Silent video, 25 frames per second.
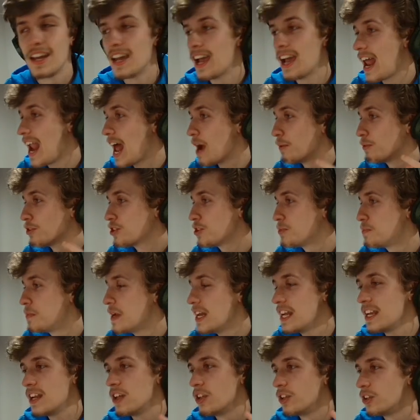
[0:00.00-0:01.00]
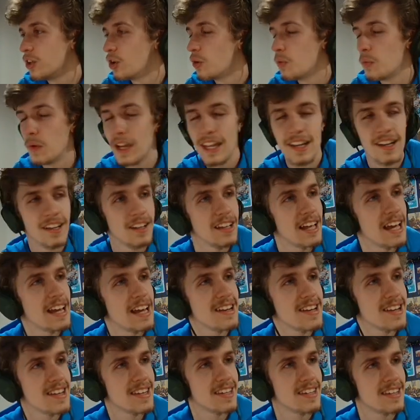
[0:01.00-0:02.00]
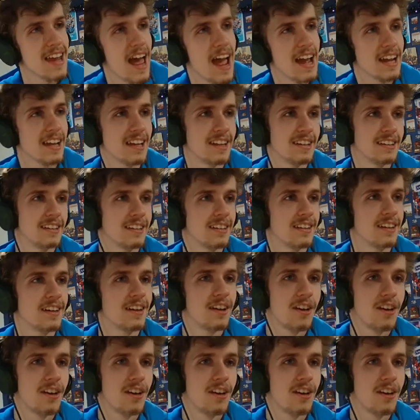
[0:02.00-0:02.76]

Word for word: And I will spin the wheel in a second.